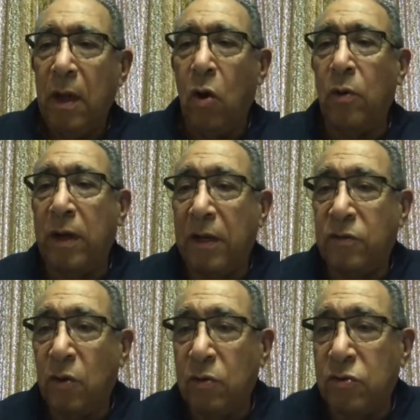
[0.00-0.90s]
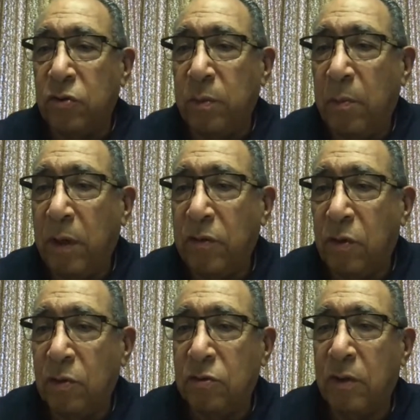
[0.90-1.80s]
Oh, and I told you. Remember, I
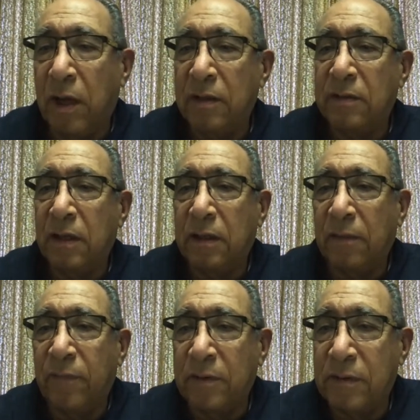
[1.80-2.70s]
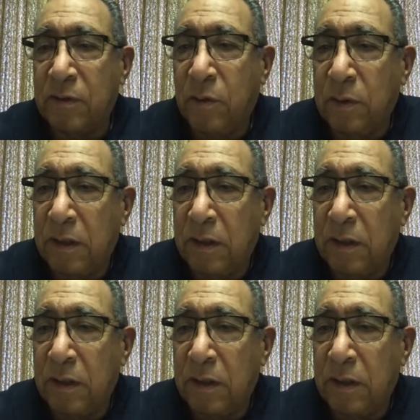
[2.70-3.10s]
told you. Hi, Estelita, Francisco, and